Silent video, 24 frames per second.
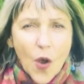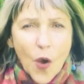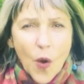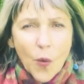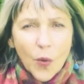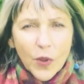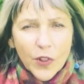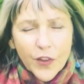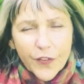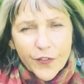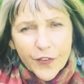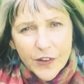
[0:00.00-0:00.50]

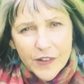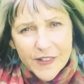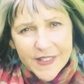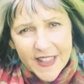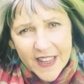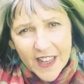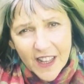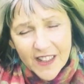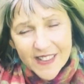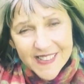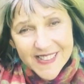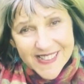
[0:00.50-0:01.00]
Well, the first
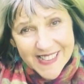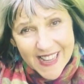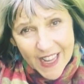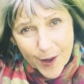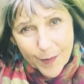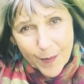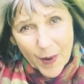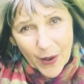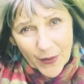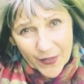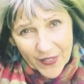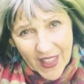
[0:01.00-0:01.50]
thing I'll say
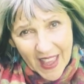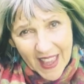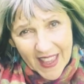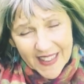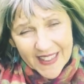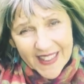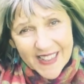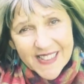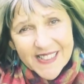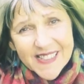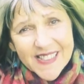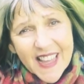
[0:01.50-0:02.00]
about
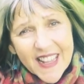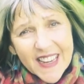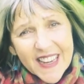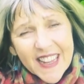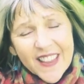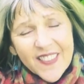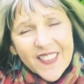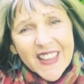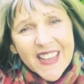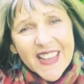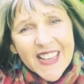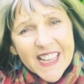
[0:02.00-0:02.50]
that is that
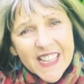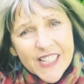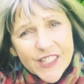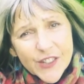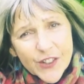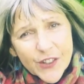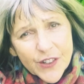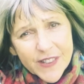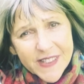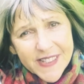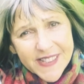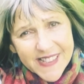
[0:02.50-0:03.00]
in the
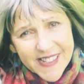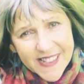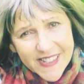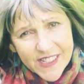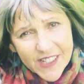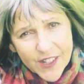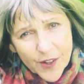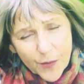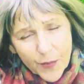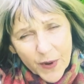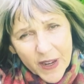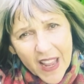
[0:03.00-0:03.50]
Eastern
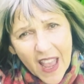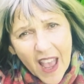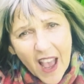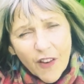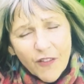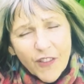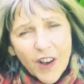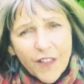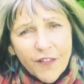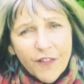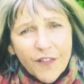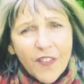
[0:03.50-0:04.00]
system, we
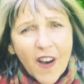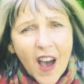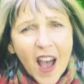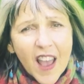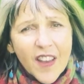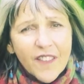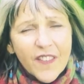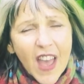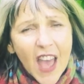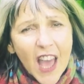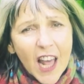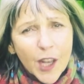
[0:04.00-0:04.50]
have a
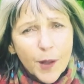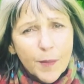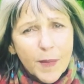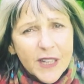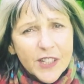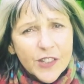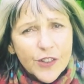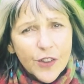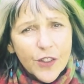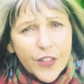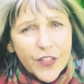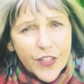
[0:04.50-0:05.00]
5
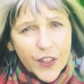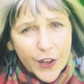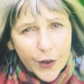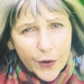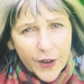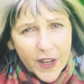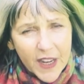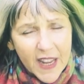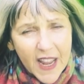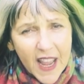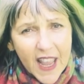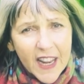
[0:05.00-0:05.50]
elemental
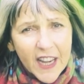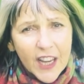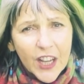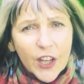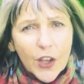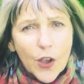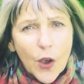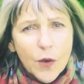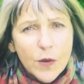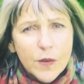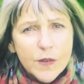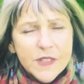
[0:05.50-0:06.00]
theory, and it
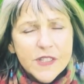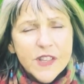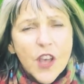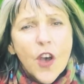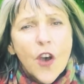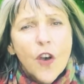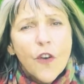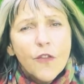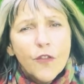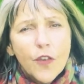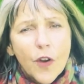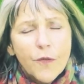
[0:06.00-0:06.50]
goes
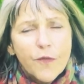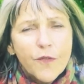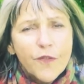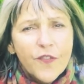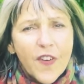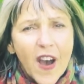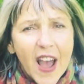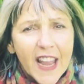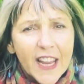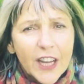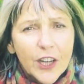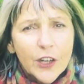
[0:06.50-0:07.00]
from
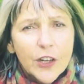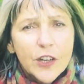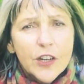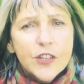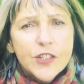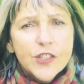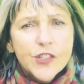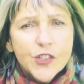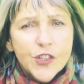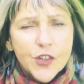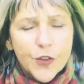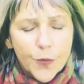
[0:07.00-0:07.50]
fire
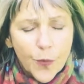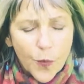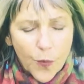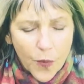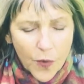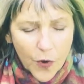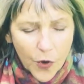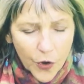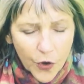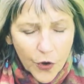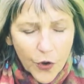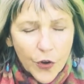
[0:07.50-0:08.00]
to
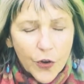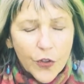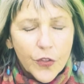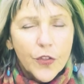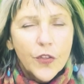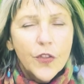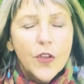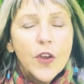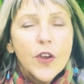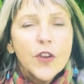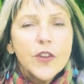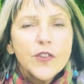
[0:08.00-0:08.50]
earth
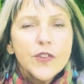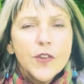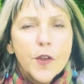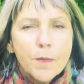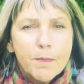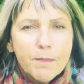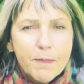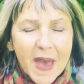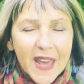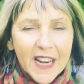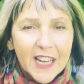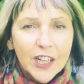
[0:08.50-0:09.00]
to
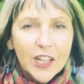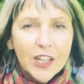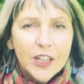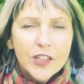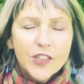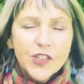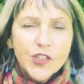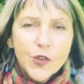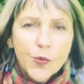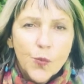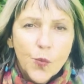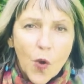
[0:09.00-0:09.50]
metal
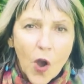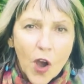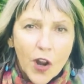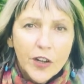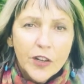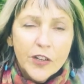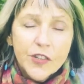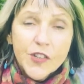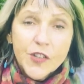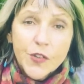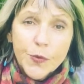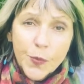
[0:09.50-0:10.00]
to
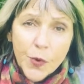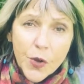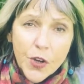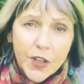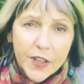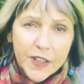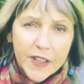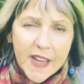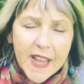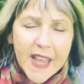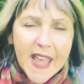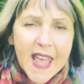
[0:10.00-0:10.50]
water to
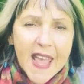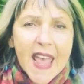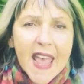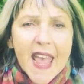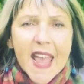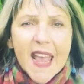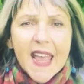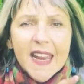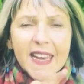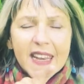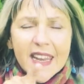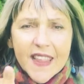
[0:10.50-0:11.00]
wood.
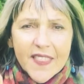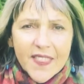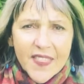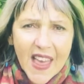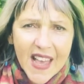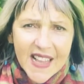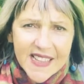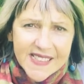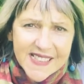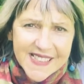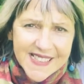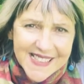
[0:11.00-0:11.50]
And in
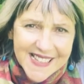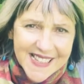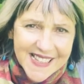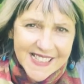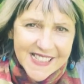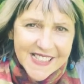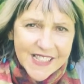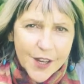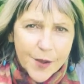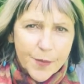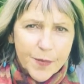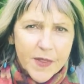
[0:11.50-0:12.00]
that
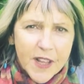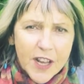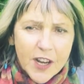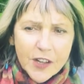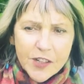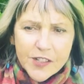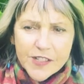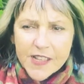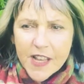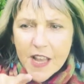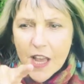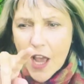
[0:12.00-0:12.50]
system,
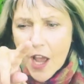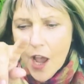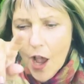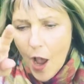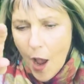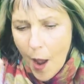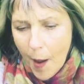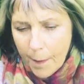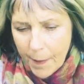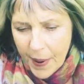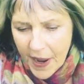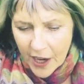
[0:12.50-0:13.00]
there's
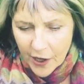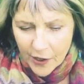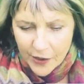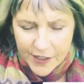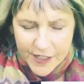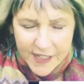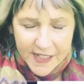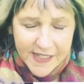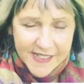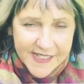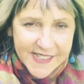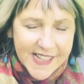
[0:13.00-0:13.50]
a
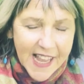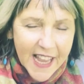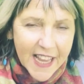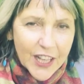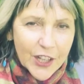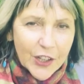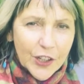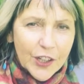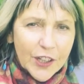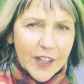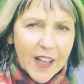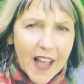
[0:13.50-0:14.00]
parenting
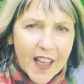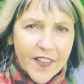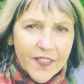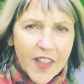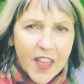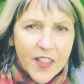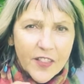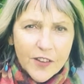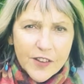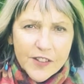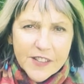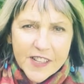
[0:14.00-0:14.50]
cycle, and
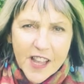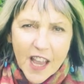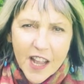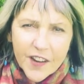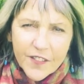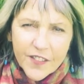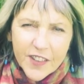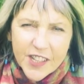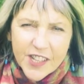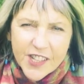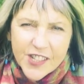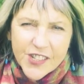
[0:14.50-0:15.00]
then there's kind of
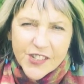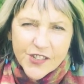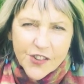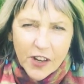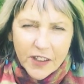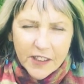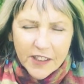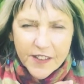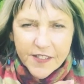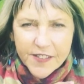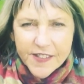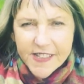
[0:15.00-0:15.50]
a
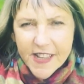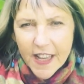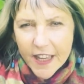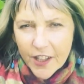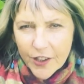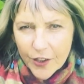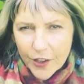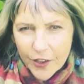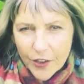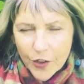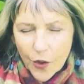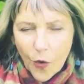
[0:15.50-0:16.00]
destructive
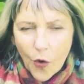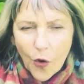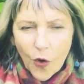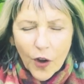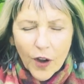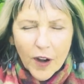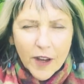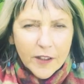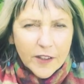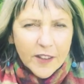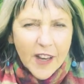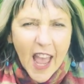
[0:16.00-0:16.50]
cycle or
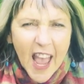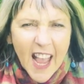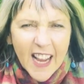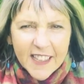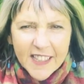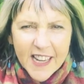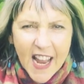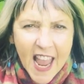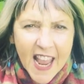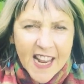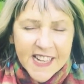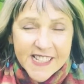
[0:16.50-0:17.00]
an
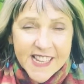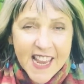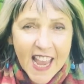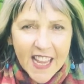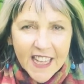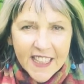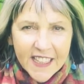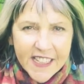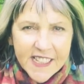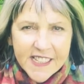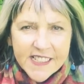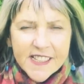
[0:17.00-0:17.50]

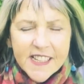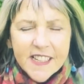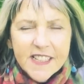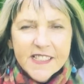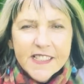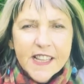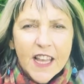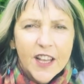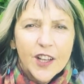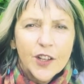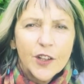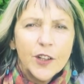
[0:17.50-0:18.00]
antagonistic
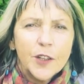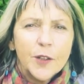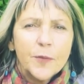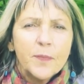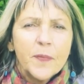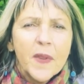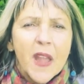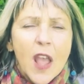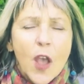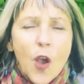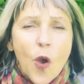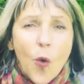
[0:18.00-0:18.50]
cycle.
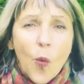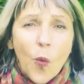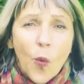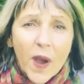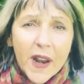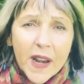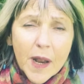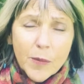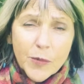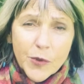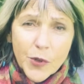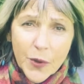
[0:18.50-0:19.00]
When
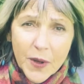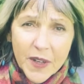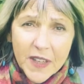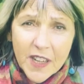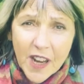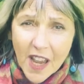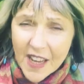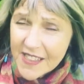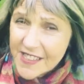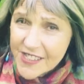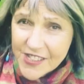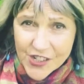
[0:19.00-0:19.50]
I'm doing
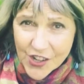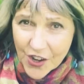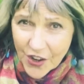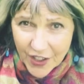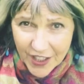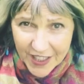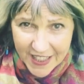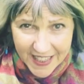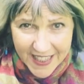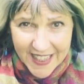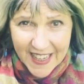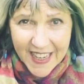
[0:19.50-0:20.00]
9 Star
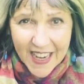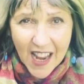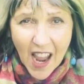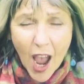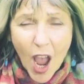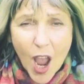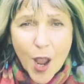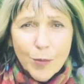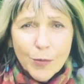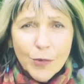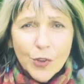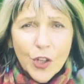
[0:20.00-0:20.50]
Ki,
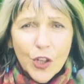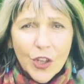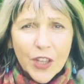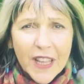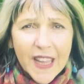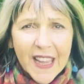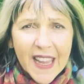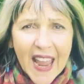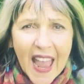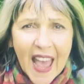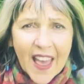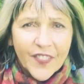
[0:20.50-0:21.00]
I'm
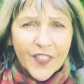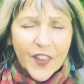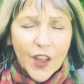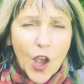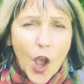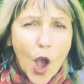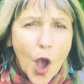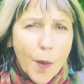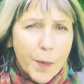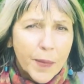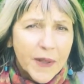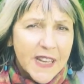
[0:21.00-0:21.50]
looking at the
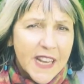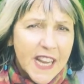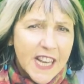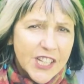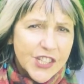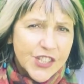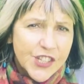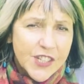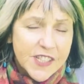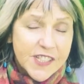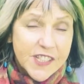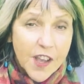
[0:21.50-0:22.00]

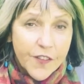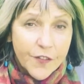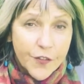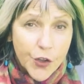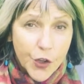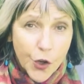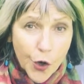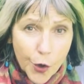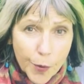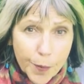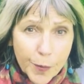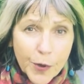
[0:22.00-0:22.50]
combinations of
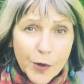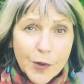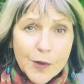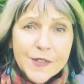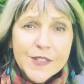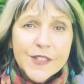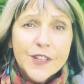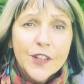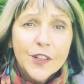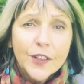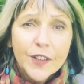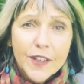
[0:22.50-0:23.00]
your
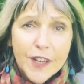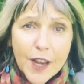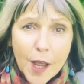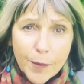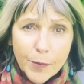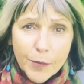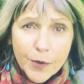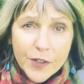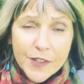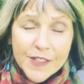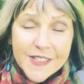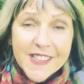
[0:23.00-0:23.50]
personal
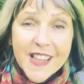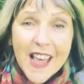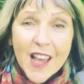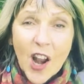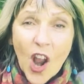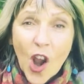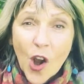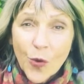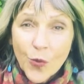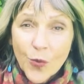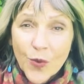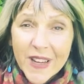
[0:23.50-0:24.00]
numbers that
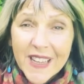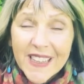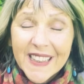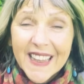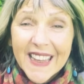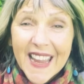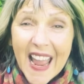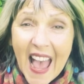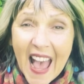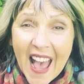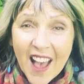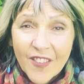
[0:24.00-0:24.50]
are
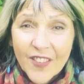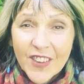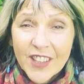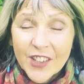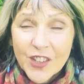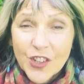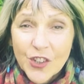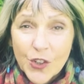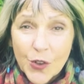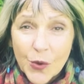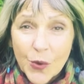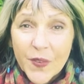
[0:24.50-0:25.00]
really having
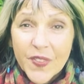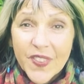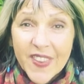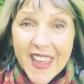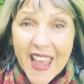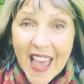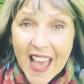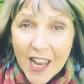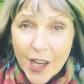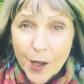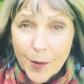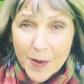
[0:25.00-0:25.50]
to do with the
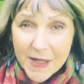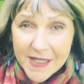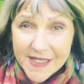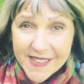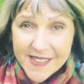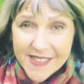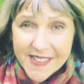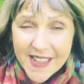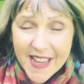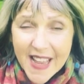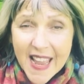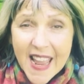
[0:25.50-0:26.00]

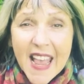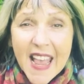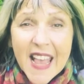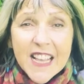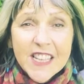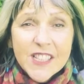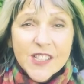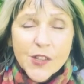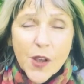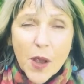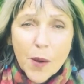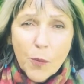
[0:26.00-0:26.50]
elements.
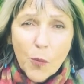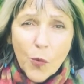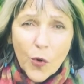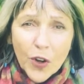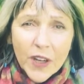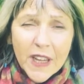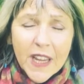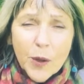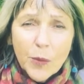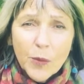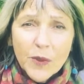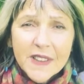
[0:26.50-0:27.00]
So I'm
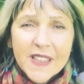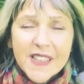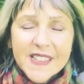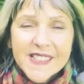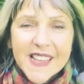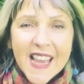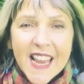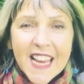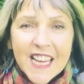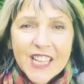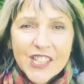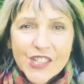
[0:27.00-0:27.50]
working with this
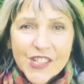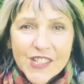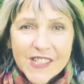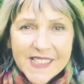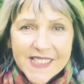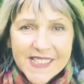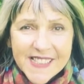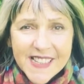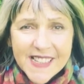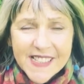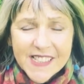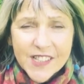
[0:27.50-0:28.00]
ancient
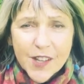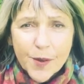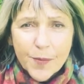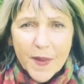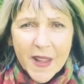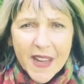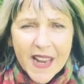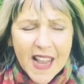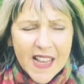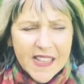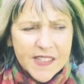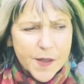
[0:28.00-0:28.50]
system
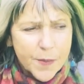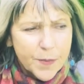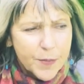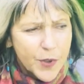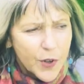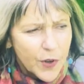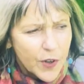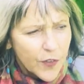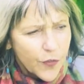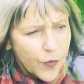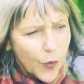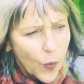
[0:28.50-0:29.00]
that has a
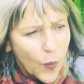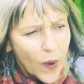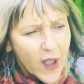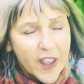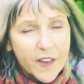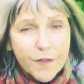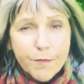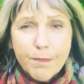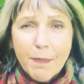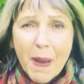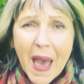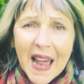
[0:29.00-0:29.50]
beautiful way
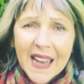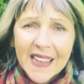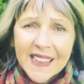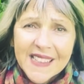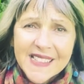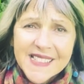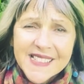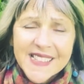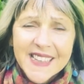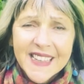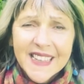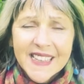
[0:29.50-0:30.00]
of
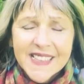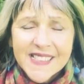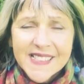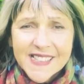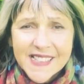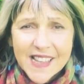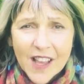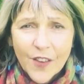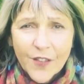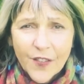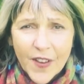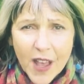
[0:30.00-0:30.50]
balancing
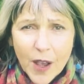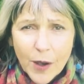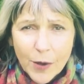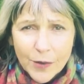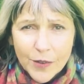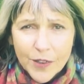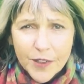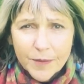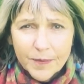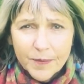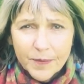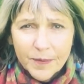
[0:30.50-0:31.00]
itself out.